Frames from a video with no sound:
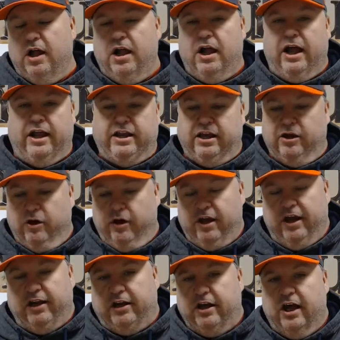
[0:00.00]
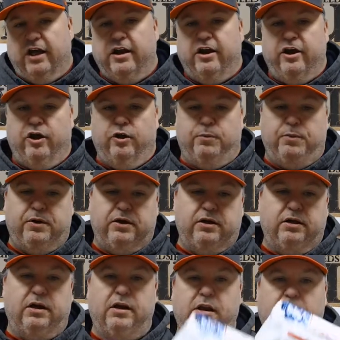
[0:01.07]
I did go ahead and cut it open.
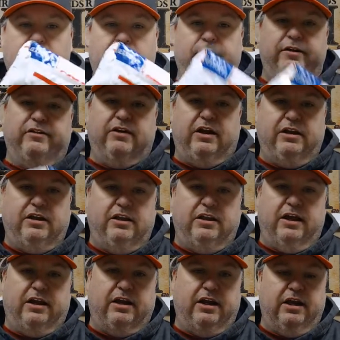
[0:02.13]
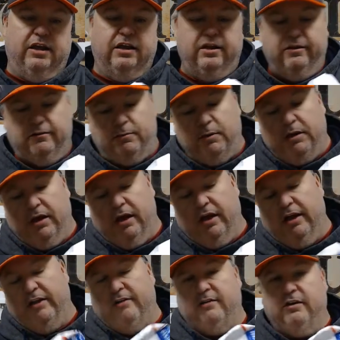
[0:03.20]
And the reason I did that again is
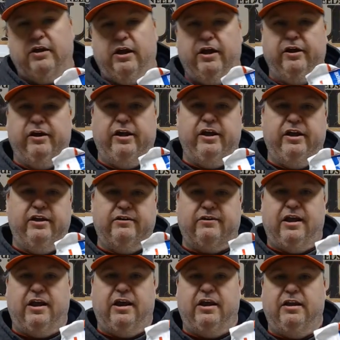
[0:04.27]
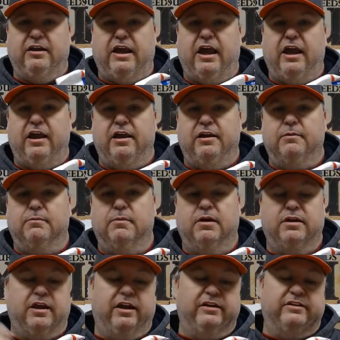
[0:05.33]
because there is a game
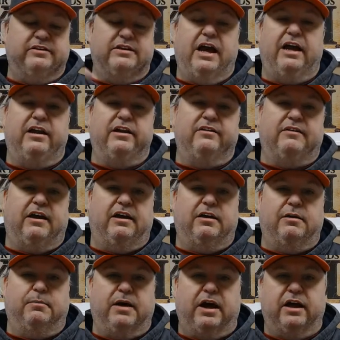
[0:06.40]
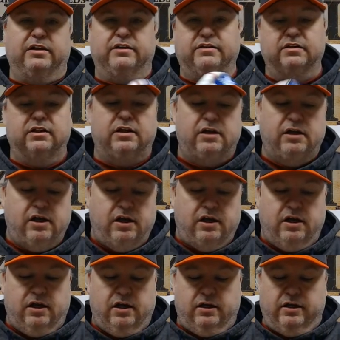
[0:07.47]
that is not inside the box.
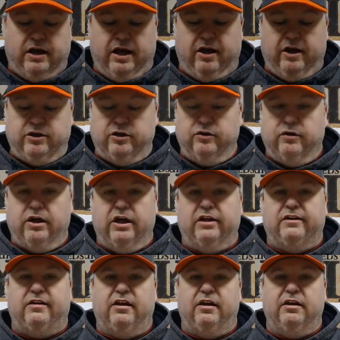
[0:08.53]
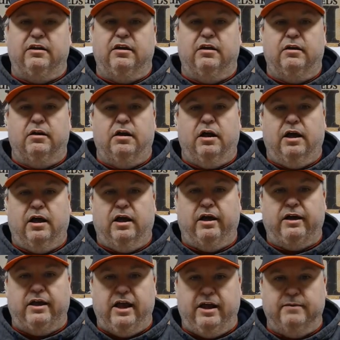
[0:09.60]
Now, I do get 10
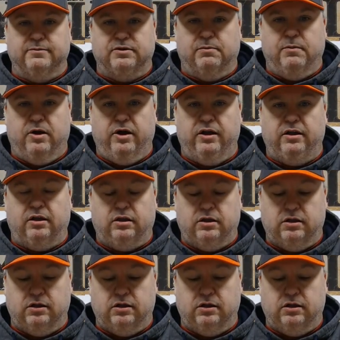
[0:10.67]
games a month,